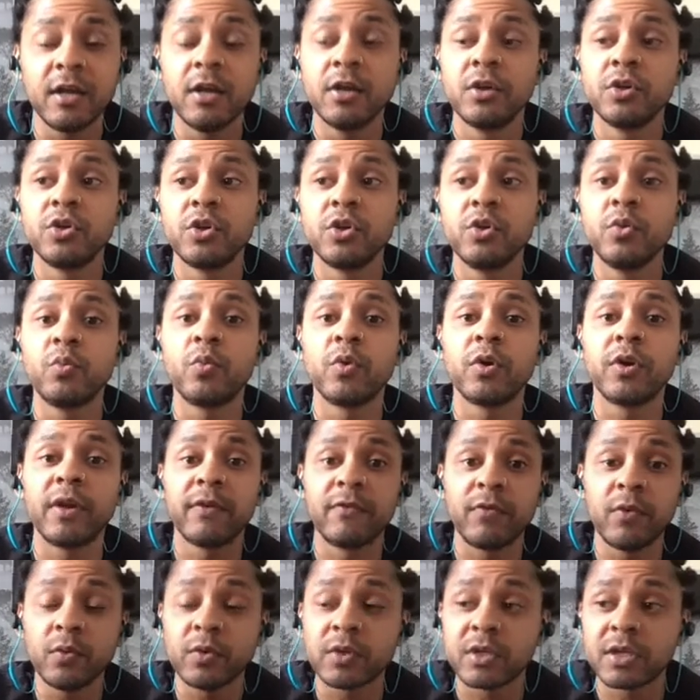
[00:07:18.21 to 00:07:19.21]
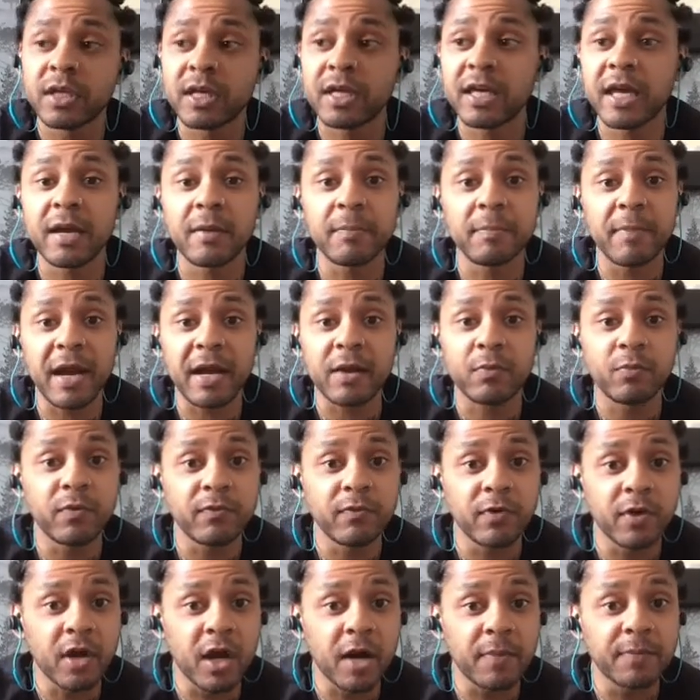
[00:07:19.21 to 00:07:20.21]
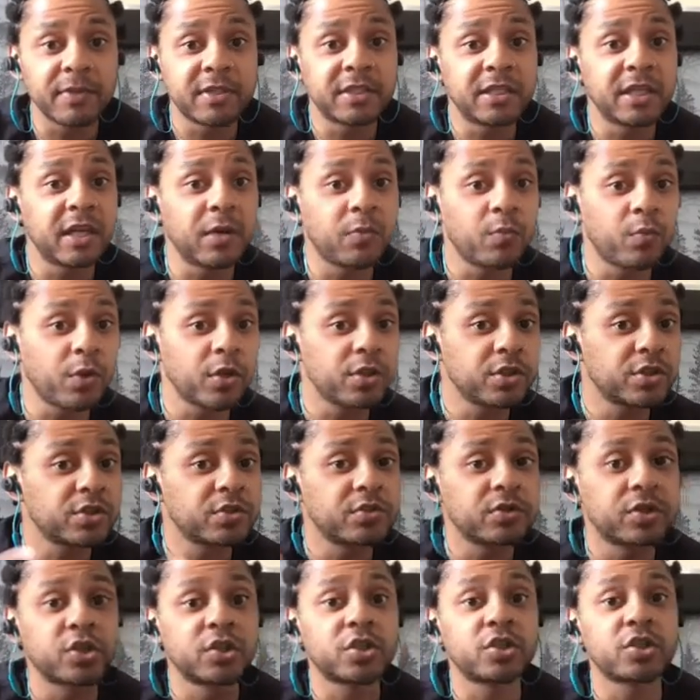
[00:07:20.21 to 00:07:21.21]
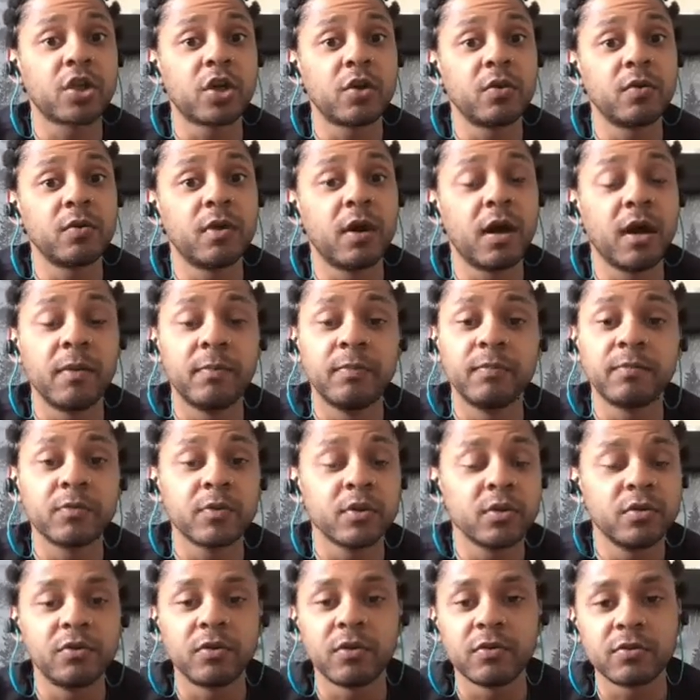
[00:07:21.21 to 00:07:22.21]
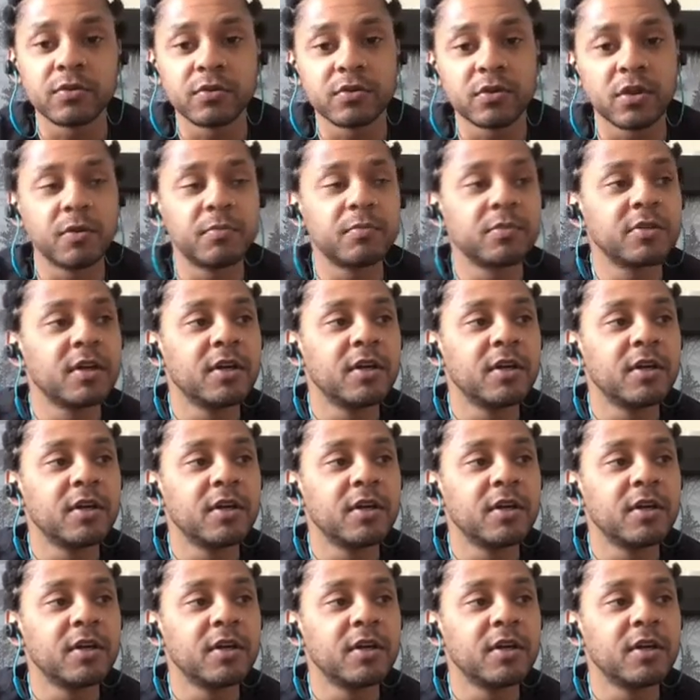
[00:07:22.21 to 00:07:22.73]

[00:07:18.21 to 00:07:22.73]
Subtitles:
Do what, if you want to kick back with a cup of tea and watch soap, not soaps,